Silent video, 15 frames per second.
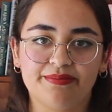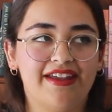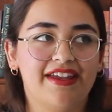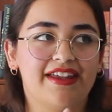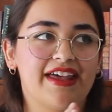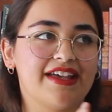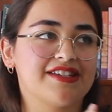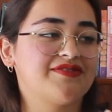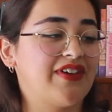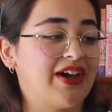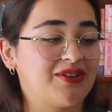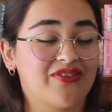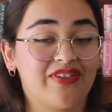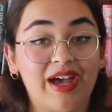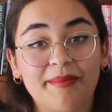It has
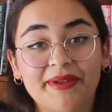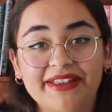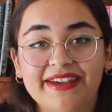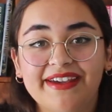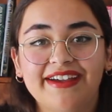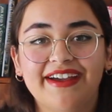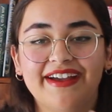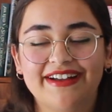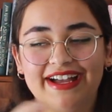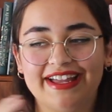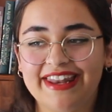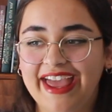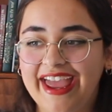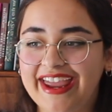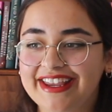found family,
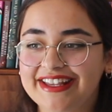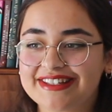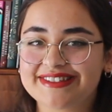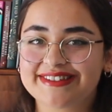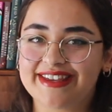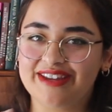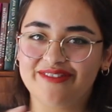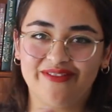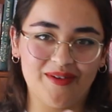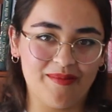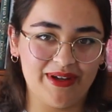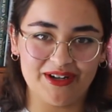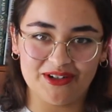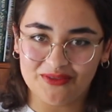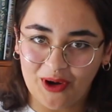and angst, and
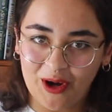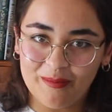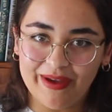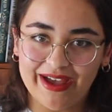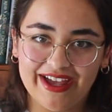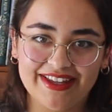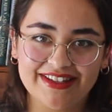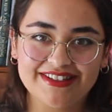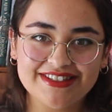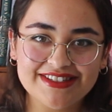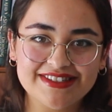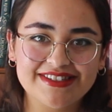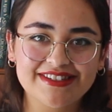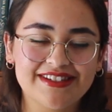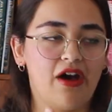forbidden
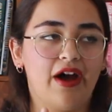romance.